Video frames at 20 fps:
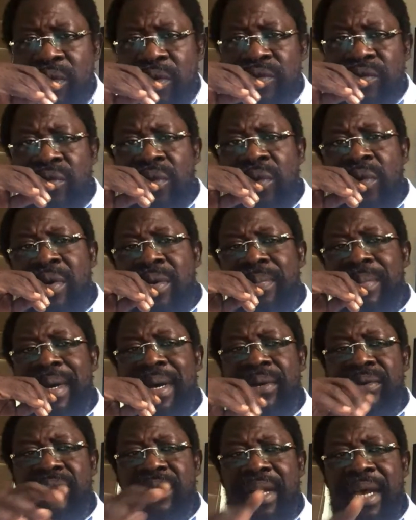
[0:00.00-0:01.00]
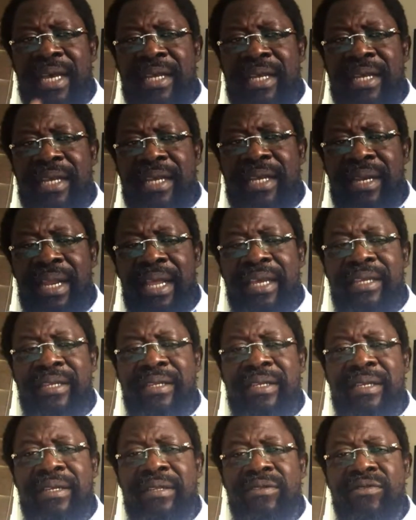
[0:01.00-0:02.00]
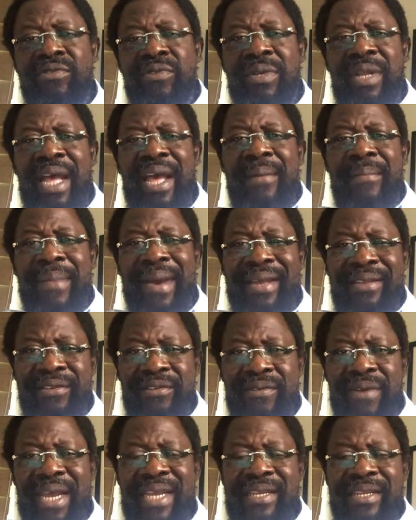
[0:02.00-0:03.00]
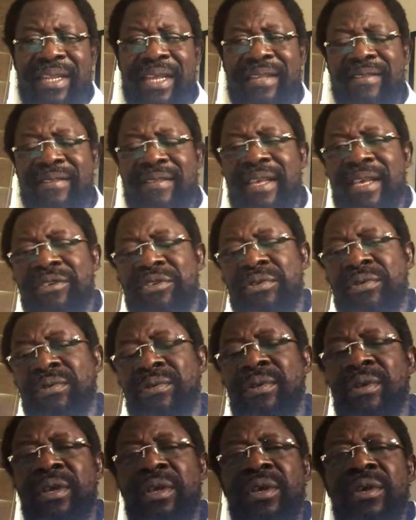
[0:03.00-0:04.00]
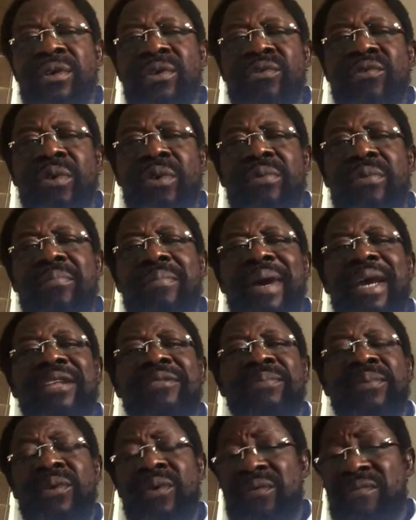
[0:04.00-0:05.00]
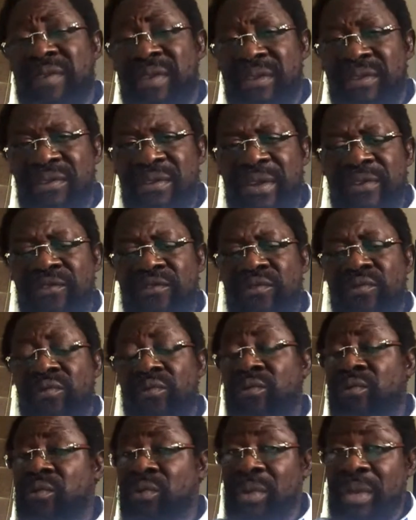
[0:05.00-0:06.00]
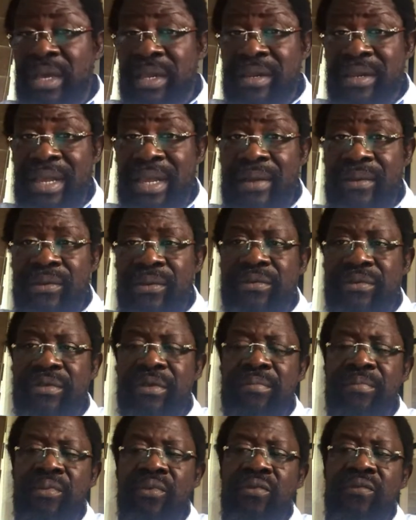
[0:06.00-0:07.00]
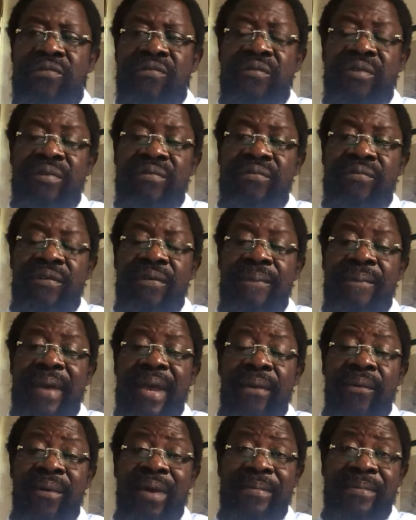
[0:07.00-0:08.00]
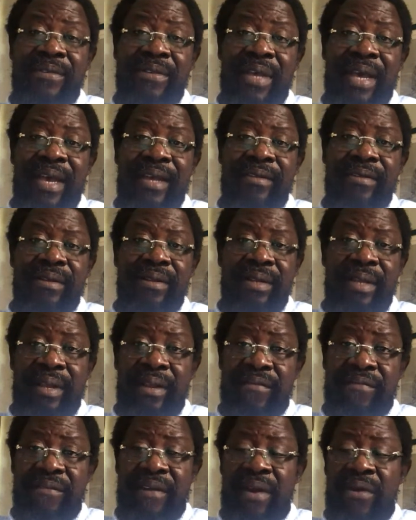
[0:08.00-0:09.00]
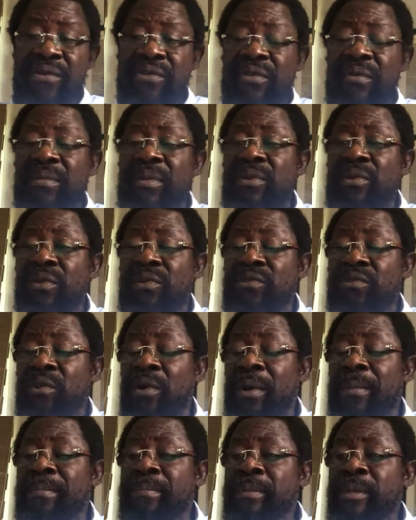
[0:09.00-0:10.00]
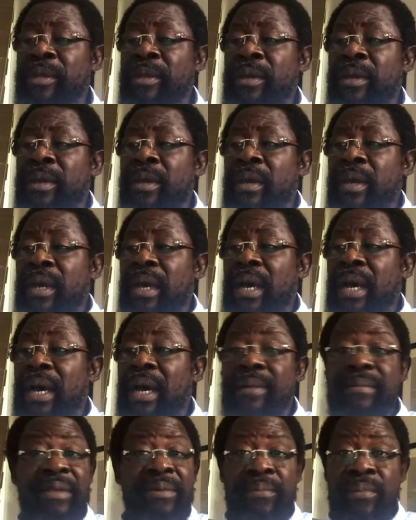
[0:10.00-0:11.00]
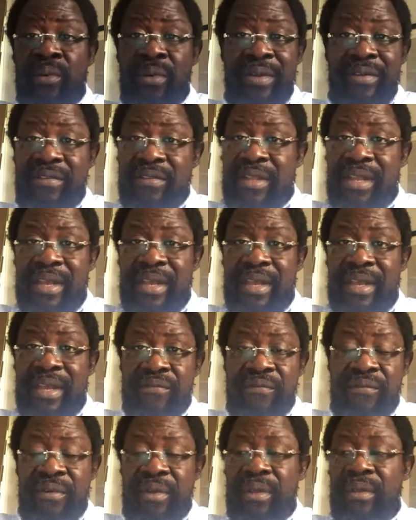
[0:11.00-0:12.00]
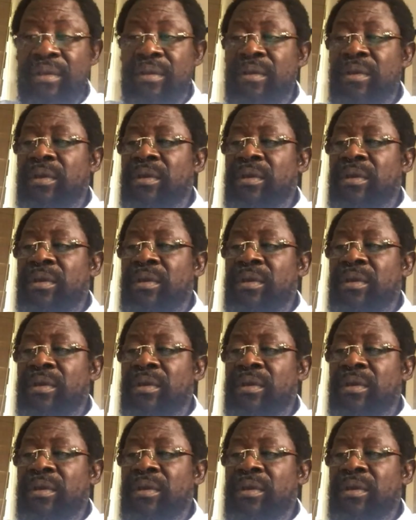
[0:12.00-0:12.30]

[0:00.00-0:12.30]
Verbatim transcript: was to come out, I delayed it so that I might write that section. So it might be of interest to you. You can download the book free from my website, delefarotimi.com. Uh, the book is there for free.